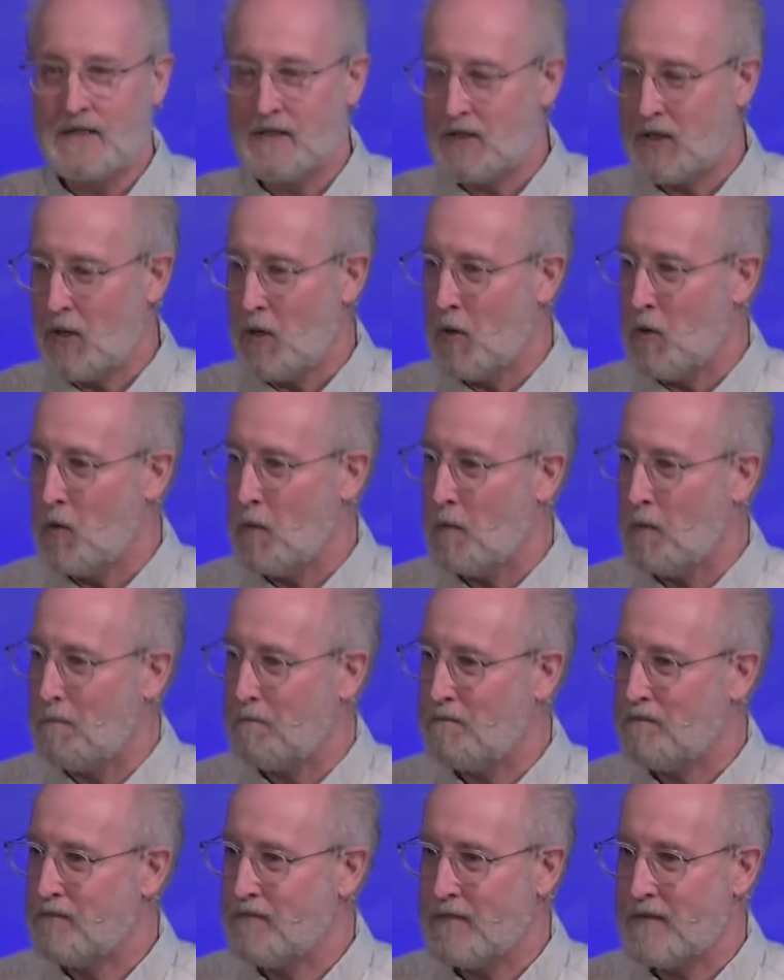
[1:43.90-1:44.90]
So
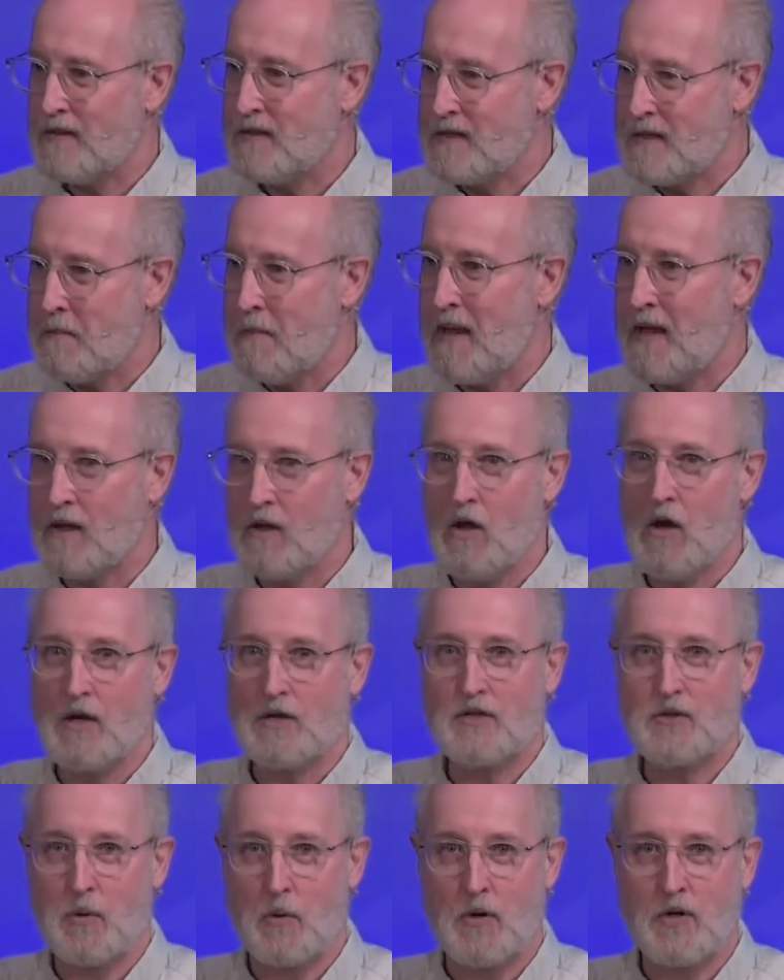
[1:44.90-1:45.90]
to make a
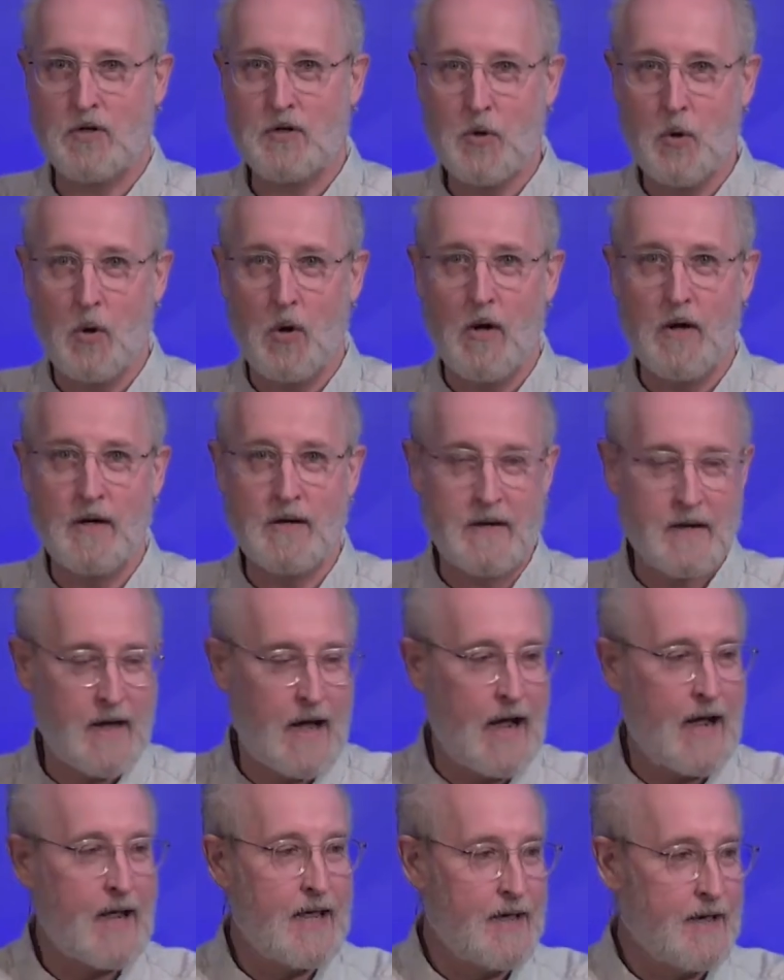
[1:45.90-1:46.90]
long story short,
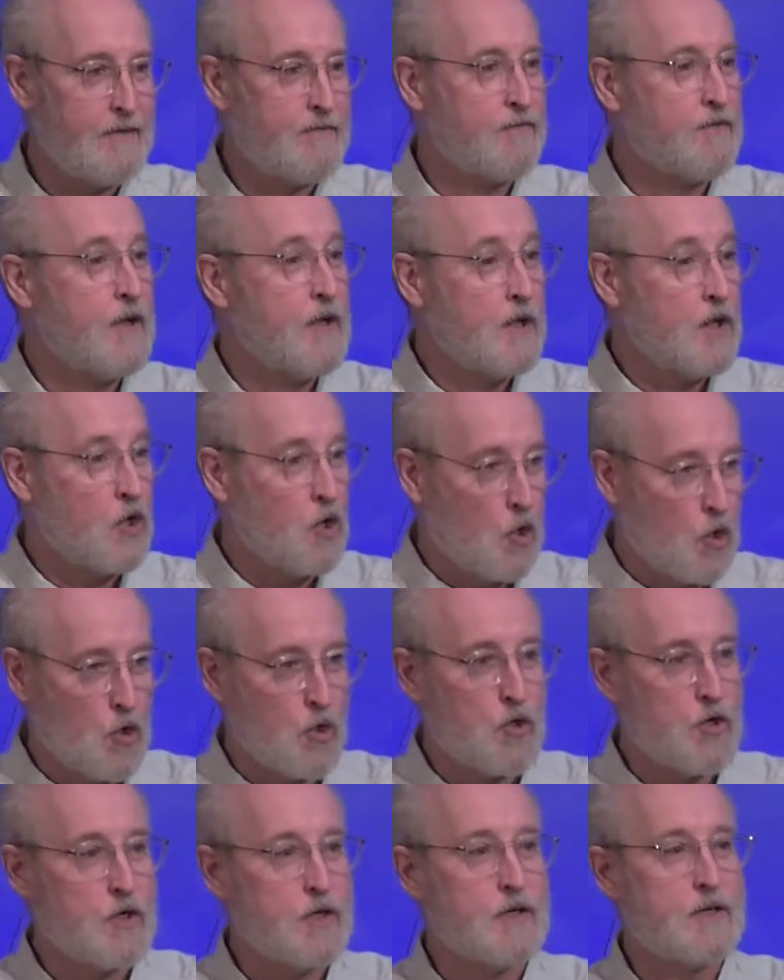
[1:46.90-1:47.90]
I have
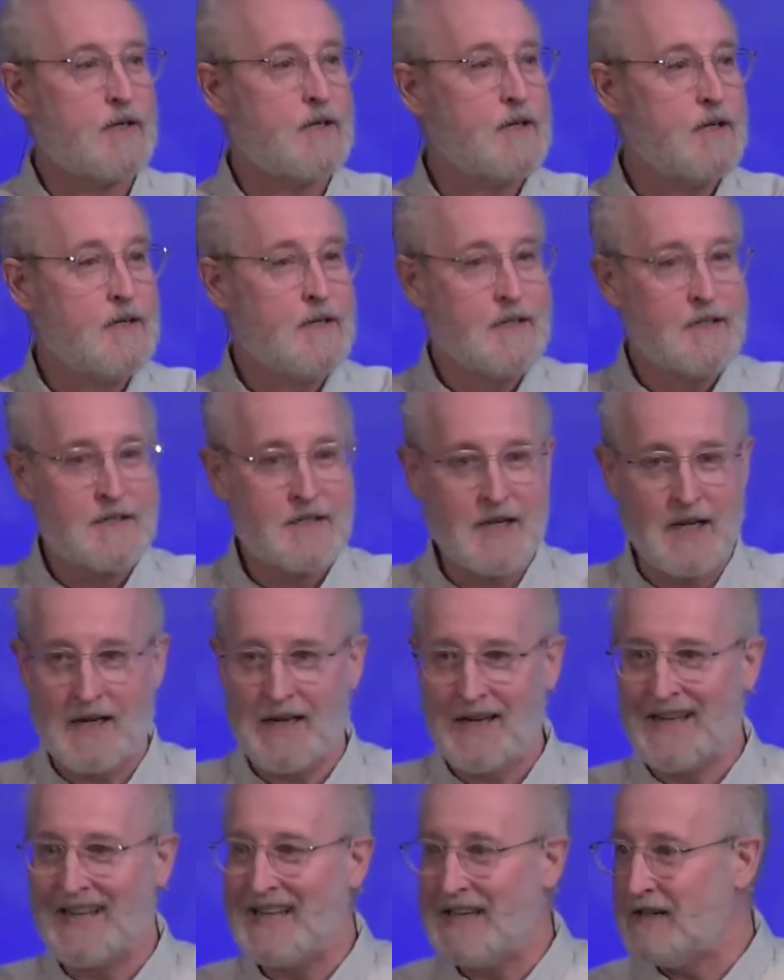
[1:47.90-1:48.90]
learned to
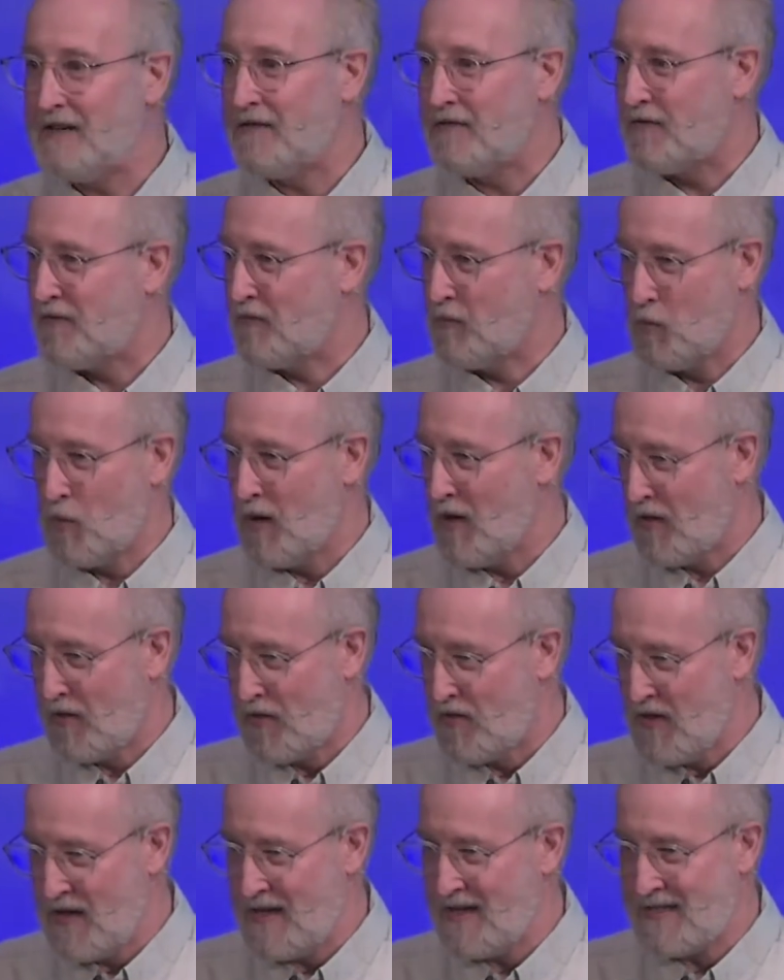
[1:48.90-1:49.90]
live
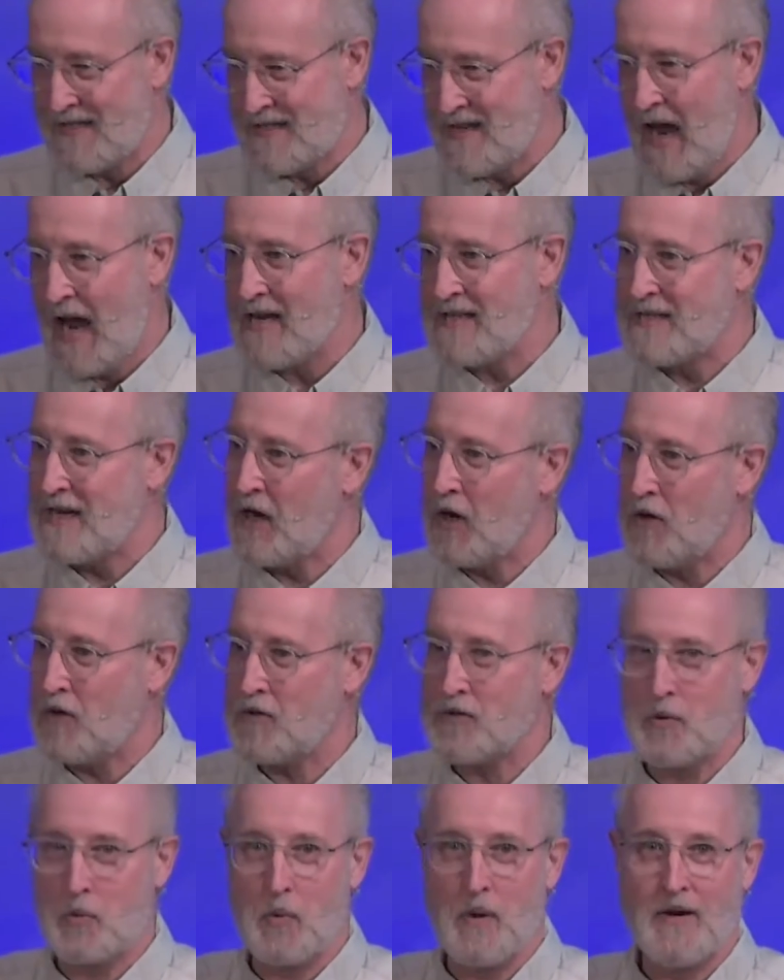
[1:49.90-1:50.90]
with these night
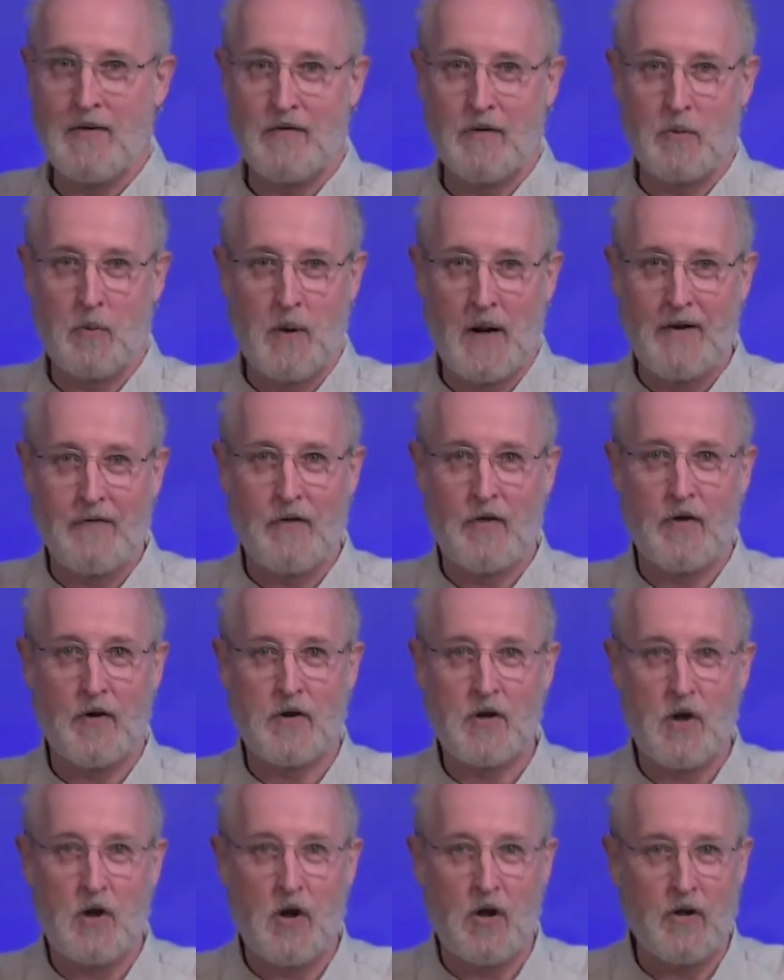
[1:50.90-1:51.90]
terrors or whatever they're
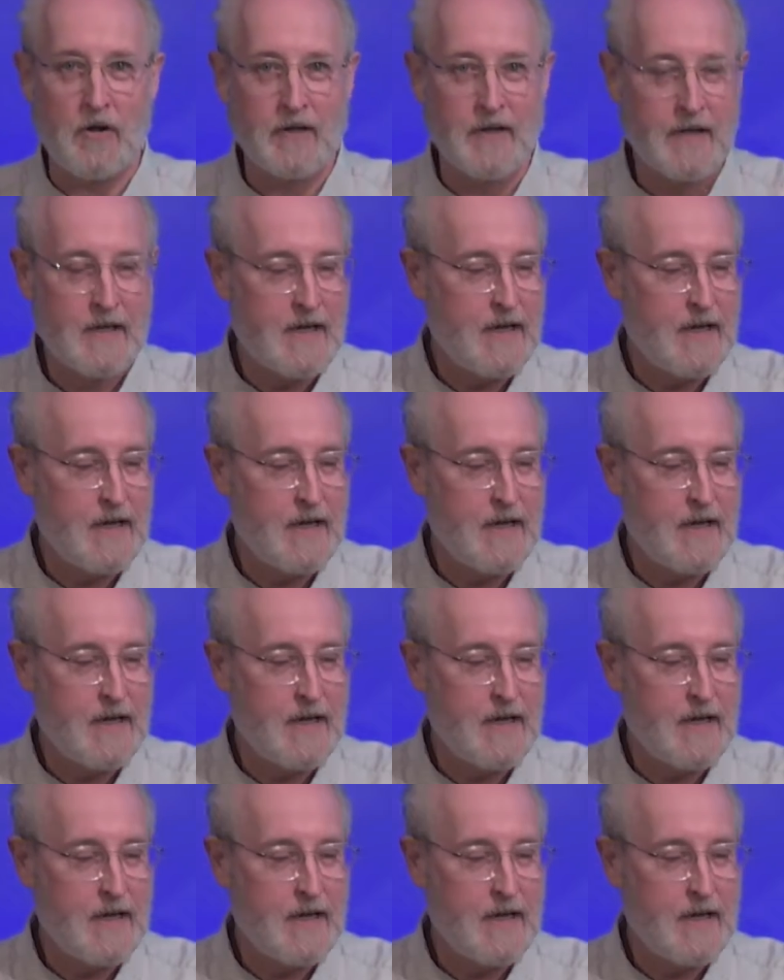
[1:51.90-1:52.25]
called.